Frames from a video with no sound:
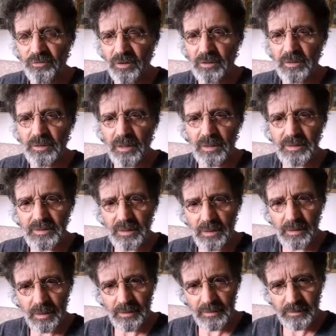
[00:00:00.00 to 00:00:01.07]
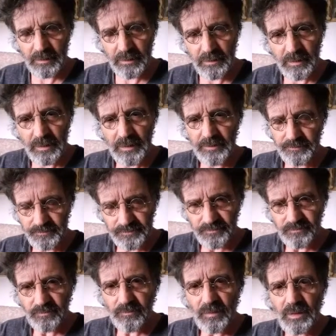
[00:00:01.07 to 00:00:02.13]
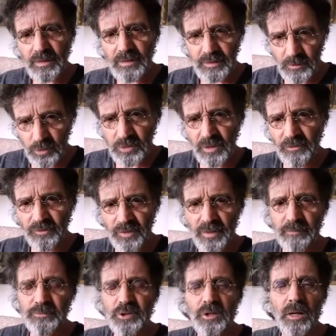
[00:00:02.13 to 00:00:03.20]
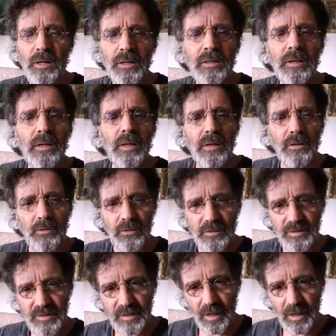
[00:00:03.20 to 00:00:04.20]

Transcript: must fall deeper than all the others, so deep come down.